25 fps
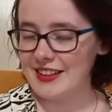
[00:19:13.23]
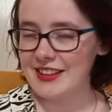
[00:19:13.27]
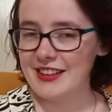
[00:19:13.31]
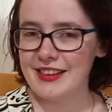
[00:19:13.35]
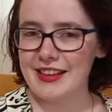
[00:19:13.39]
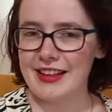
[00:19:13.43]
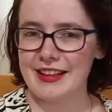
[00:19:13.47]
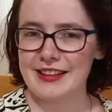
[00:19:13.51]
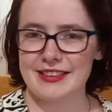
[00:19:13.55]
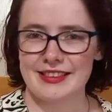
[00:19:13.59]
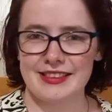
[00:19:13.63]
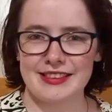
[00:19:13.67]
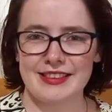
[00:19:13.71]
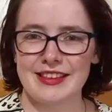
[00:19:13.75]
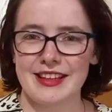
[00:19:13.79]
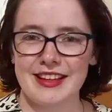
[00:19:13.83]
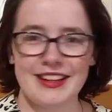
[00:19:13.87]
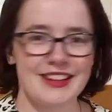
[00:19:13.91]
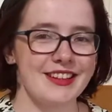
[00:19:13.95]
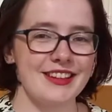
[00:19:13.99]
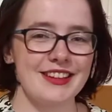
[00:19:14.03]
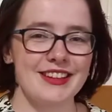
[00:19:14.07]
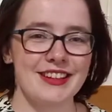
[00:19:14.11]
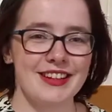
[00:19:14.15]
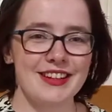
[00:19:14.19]
Like,
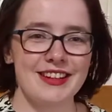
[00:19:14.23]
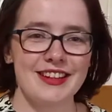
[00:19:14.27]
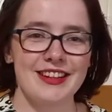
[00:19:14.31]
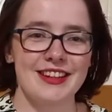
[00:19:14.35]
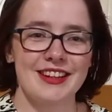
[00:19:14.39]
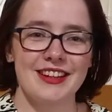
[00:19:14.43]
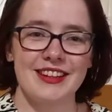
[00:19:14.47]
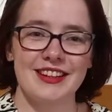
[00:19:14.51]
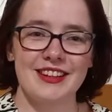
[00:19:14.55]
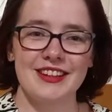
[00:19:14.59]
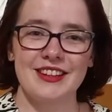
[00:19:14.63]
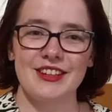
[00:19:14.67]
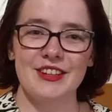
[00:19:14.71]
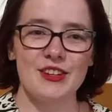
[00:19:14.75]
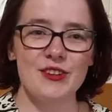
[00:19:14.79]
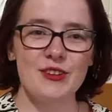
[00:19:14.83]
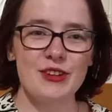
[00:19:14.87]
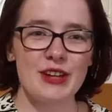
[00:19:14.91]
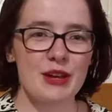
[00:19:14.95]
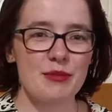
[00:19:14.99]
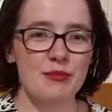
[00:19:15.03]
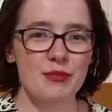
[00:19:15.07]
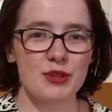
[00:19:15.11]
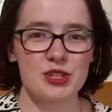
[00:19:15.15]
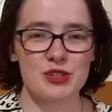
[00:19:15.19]
you don't
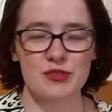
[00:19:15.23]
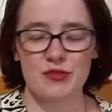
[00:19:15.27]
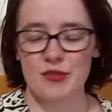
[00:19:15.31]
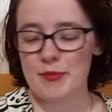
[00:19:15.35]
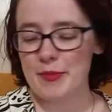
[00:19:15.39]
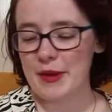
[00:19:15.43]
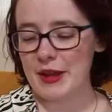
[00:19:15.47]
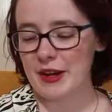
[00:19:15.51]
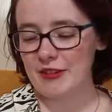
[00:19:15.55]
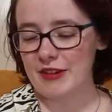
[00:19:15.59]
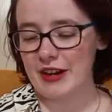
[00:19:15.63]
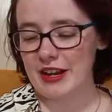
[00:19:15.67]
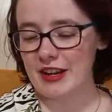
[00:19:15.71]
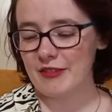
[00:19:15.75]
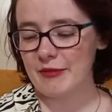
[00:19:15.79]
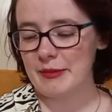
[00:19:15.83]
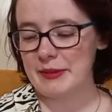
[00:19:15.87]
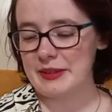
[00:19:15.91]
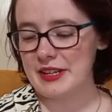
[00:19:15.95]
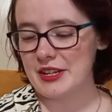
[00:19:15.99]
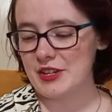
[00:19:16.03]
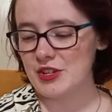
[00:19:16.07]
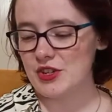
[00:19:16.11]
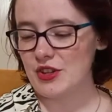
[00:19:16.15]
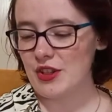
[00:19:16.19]
get much of a better
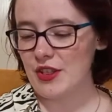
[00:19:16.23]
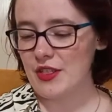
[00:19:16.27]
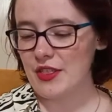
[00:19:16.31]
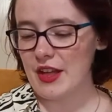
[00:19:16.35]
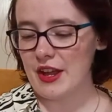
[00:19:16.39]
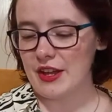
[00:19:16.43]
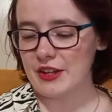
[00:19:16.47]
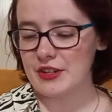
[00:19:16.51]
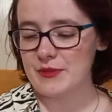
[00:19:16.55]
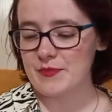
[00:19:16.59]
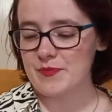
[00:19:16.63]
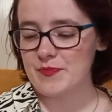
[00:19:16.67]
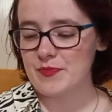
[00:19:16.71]
recommendation than that.